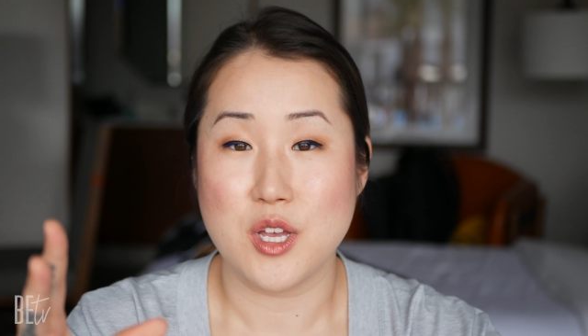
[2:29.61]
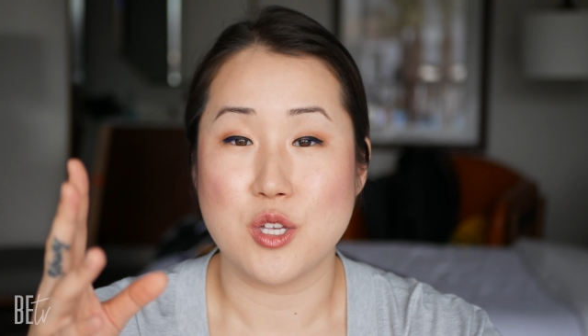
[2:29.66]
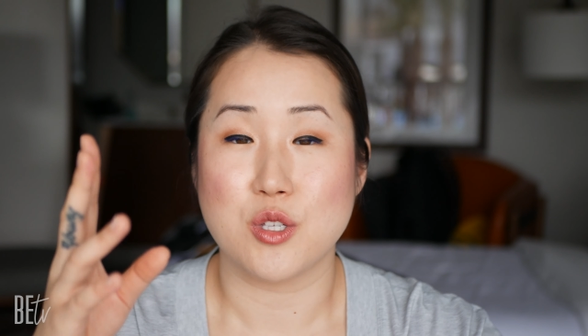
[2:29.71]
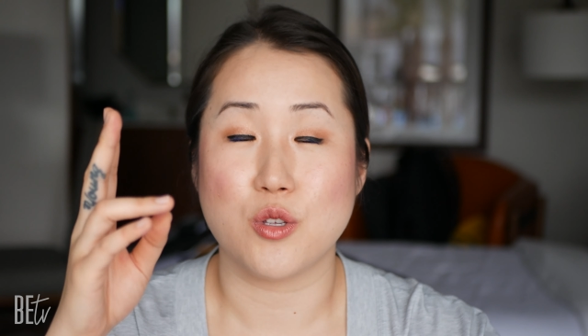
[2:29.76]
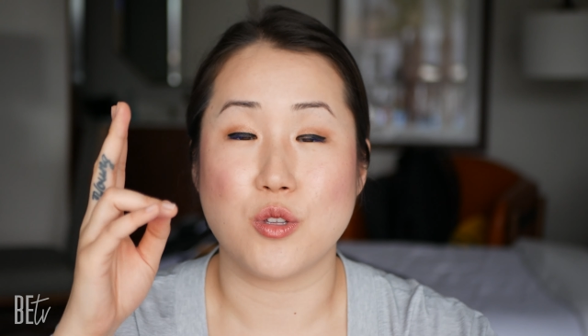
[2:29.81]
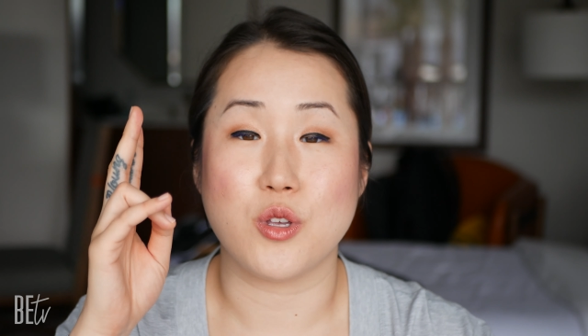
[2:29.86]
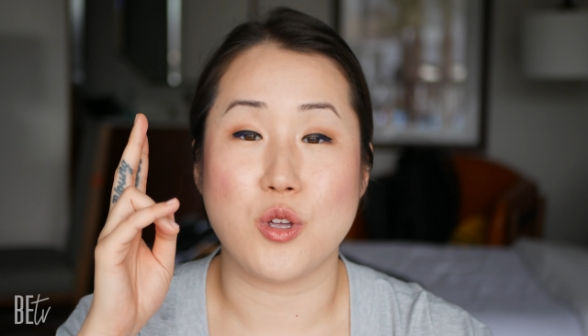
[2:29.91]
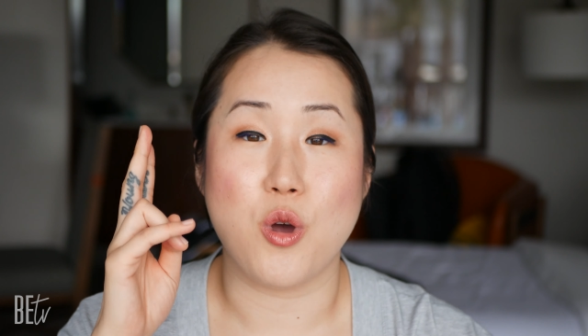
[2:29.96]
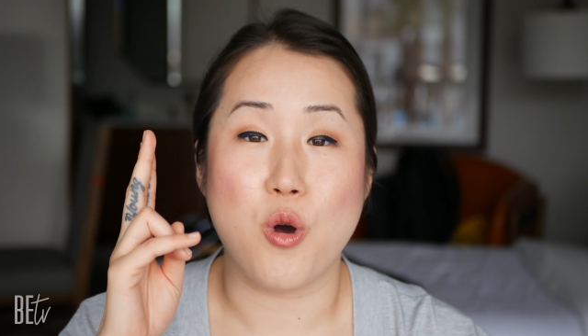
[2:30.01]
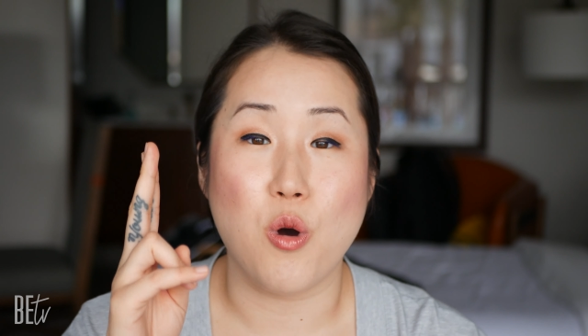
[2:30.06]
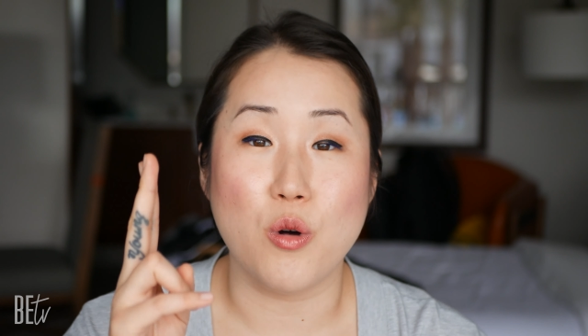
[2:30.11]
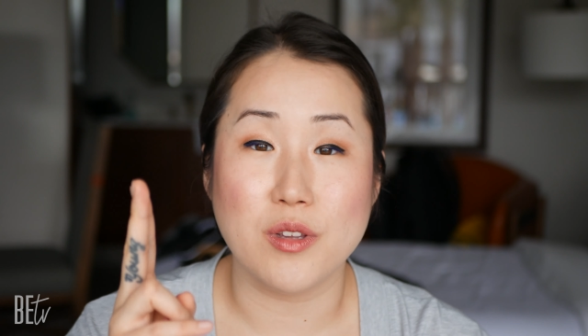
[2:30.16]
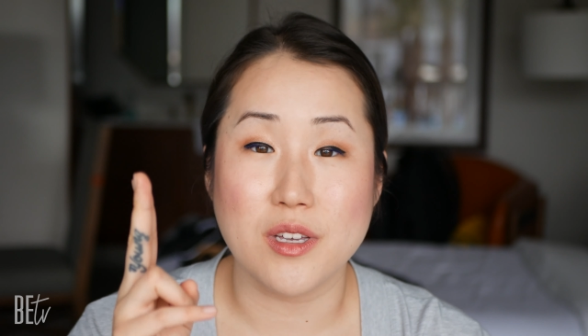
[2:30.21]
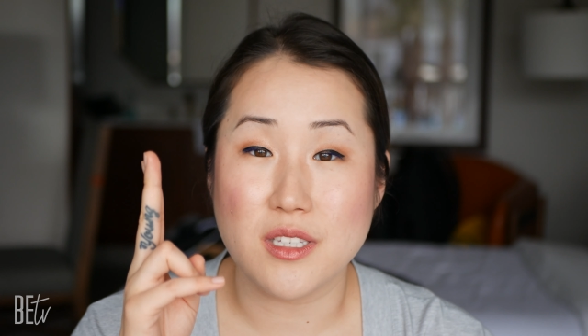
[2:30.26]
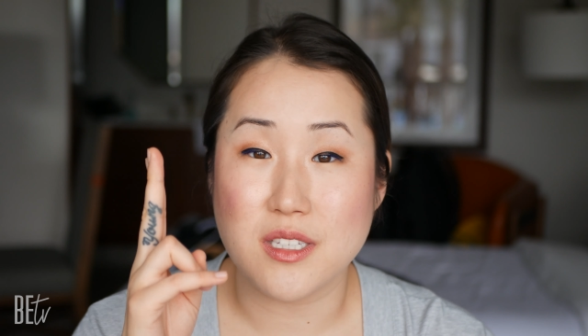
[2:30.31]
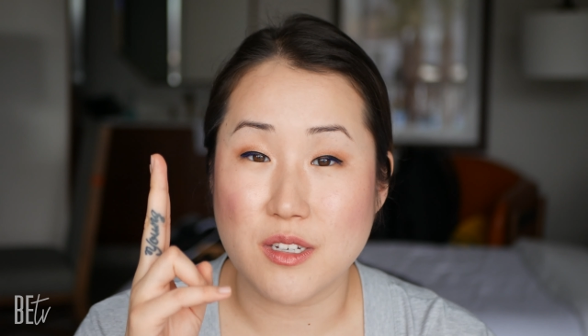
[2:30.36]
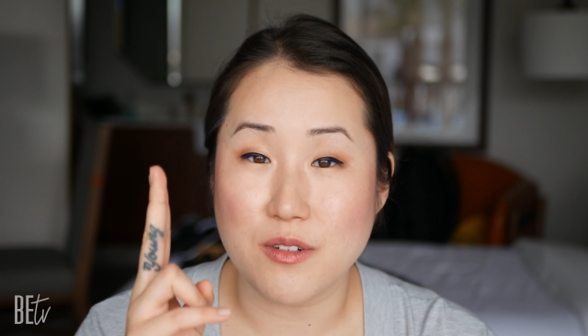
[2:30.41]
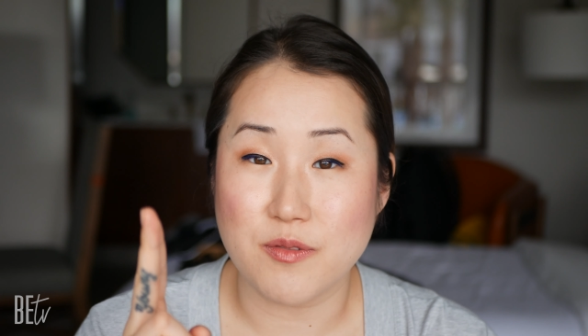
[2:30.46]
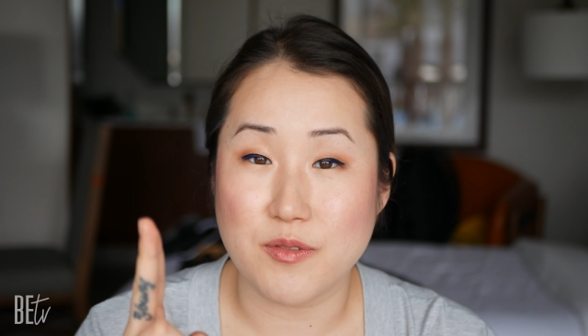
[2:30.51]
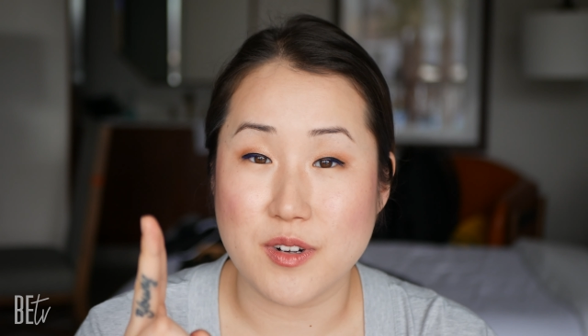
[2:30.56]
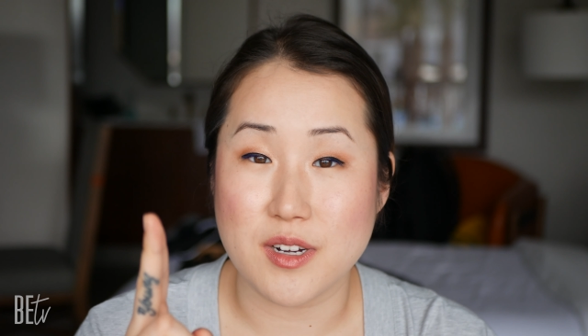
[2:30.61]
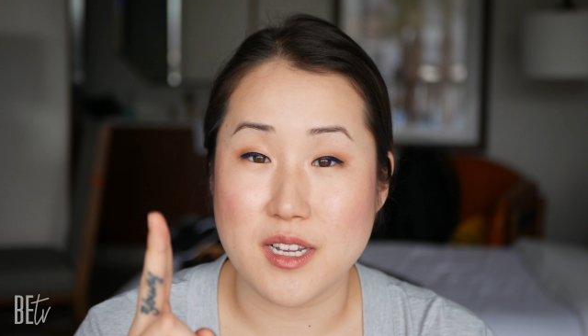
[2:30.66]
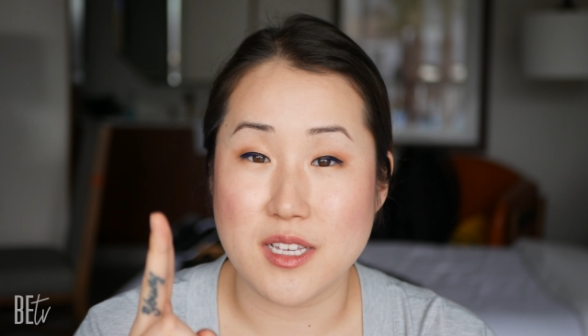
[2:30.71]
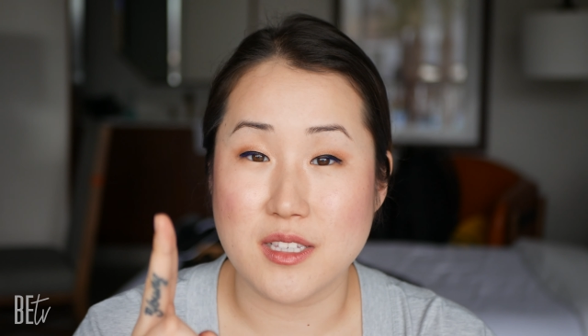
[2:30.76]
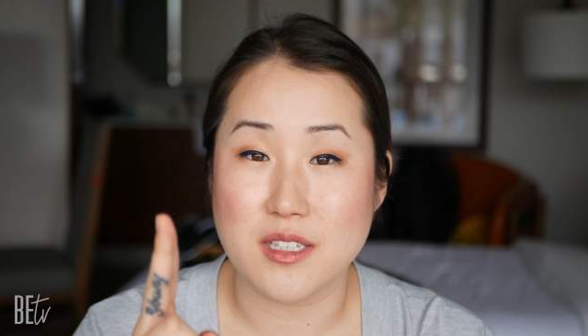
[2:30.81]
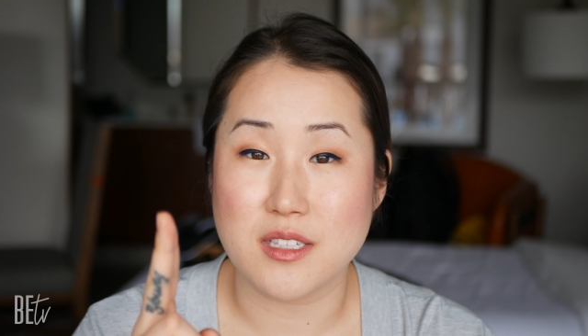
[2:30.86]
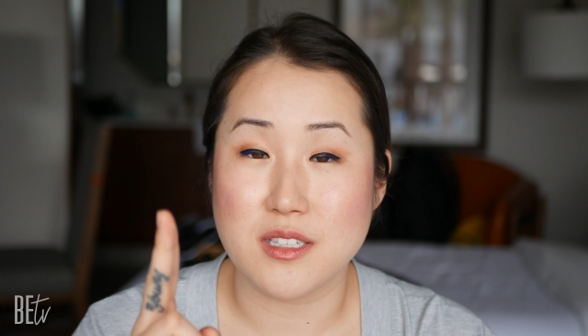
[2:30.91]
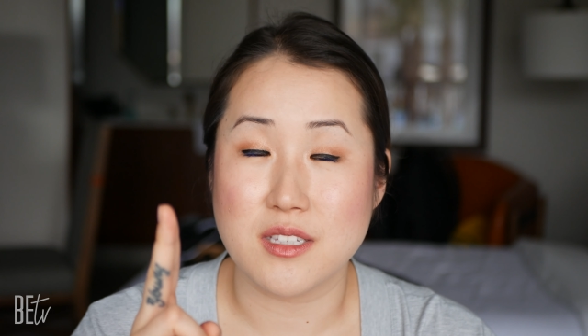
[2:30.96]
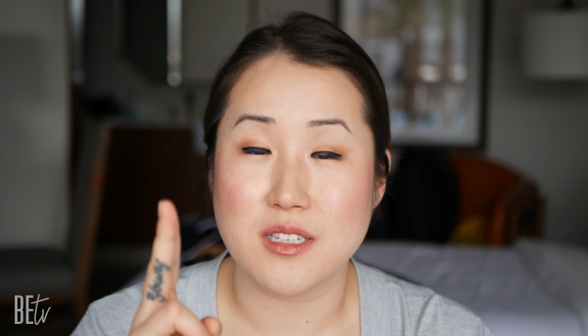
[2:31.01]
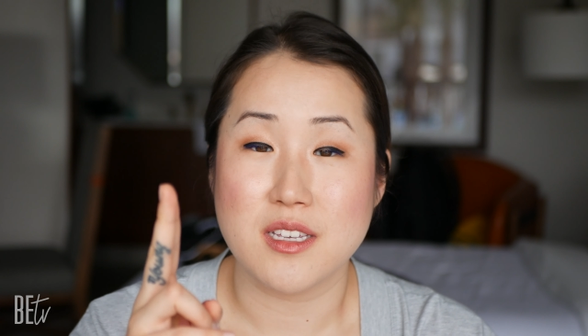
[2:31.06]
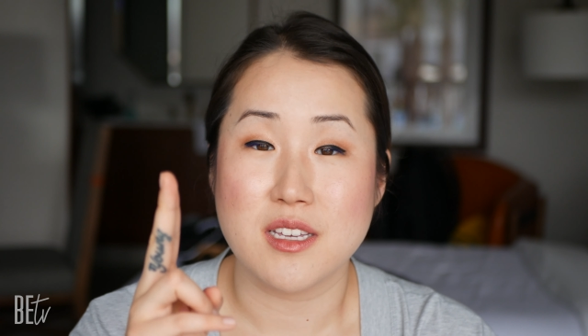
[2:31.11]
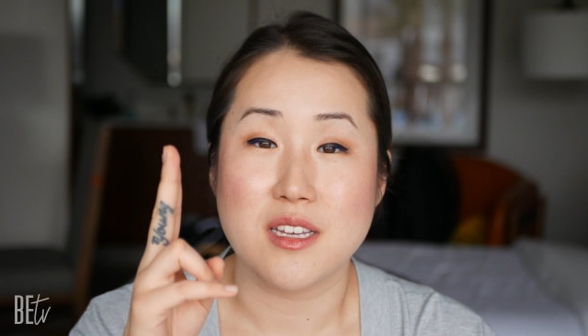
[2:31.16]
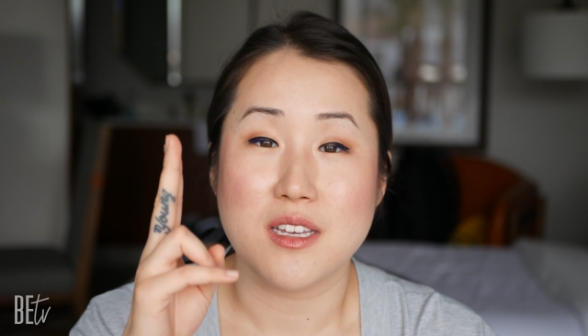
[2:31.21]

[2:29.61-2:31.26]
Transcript: So the only difference